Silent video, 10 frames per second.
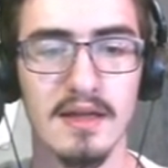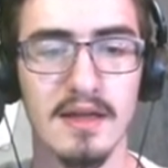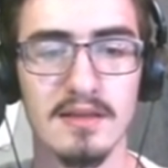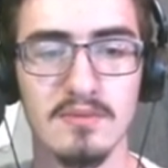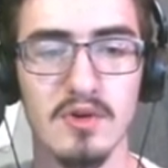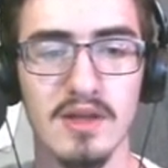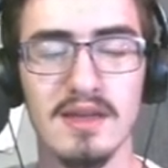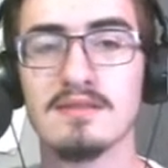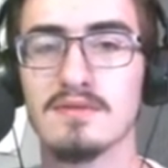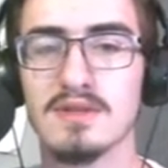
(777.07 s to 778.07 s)
Got some more
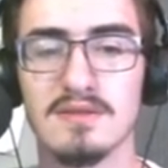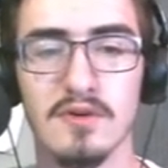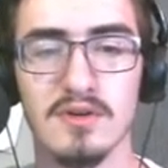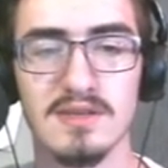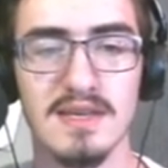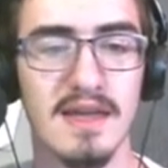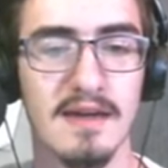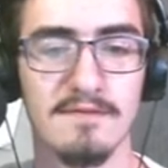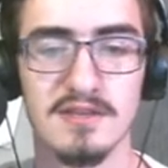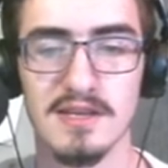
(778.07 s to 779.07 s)
ideas of just focusing
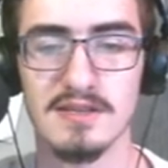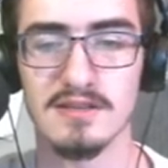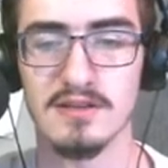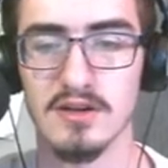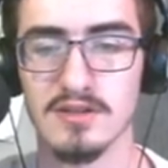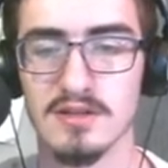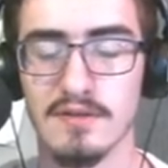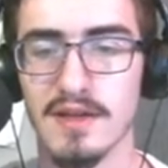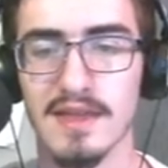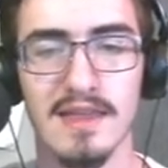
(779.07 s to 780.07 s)
emphasis on
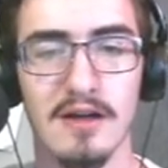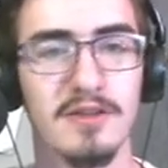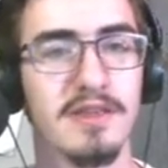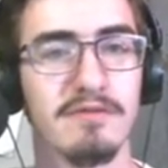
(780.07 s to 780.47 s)
stuff like that on